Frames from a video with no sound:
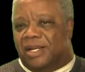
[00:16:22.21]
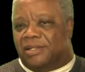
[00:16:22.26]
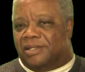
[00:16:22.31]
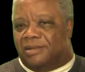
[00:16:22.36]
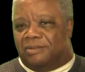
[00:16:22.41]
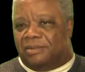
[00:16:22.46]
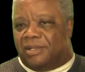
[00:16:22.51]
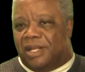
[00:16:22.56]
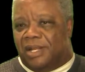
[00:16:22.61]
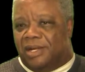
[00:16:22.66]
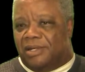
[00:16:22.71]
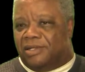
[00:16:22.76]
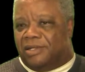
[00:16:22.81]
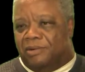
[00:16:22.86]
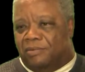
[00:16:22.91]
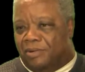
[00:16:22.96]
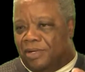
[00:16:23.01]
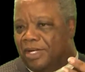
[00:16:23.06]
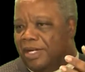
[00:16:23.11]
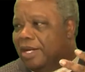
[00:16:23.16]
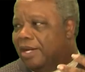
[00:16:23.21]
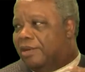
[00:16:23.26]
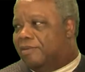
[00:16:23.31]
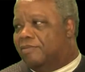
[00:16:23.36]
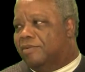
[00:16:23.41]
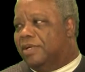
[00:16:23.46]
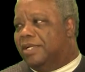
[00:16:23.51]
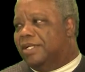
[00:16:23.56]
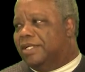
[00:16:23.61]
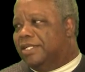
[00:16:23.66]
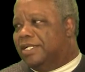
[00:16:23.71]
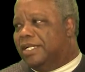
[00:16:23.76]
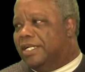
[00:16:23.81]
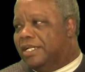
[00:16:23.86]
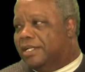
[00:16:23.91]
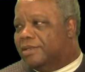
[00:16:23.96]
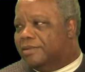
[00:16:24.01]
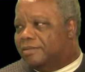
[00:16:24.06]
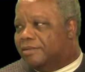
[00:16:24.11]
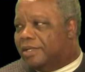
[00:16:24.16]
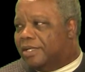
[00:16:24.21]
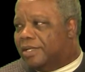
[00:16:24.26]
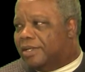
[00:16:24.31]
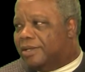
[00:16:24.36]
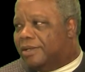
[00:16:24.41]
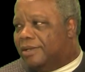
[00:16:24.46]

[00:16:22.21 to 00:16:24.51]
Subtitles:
some things that we can't really deal with.